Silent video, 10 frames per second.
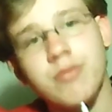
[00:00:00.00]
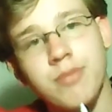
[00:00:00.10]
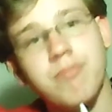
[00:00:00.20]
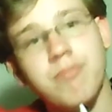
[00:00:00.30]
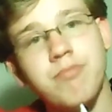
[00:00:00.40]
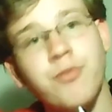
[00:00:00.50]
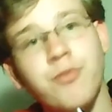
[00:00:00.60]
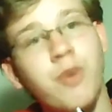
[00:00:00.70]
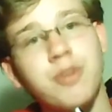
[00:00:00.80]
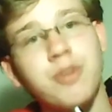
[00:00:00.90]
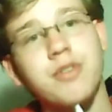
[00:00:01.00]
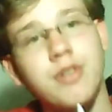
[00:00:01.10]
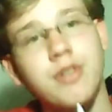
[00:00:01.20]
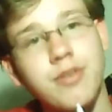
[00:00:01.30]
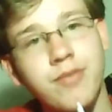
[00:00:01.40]
the most
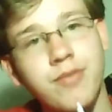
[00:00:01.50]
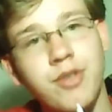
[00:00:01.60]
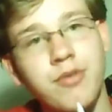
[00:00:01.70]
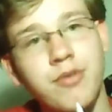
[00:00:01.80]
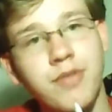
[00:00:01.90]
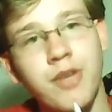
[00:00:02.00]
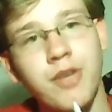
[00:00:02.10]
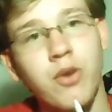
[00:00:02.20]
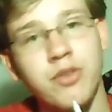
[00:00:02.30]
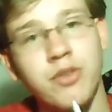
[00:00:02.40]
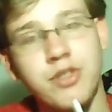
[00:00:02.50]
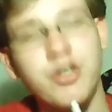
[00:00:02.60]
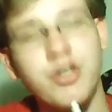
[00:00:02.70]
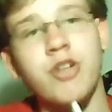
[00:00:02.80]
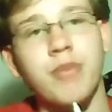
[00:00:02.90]
viewed video on this
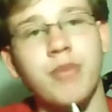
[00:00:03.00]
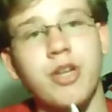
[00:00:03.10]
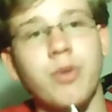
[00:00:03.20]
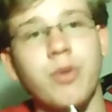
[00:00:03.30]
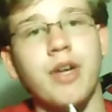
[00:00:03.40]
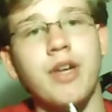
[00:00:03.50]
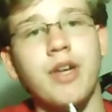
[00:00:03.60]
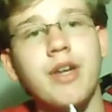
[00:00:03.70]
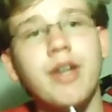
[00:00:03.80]
channel, by the way.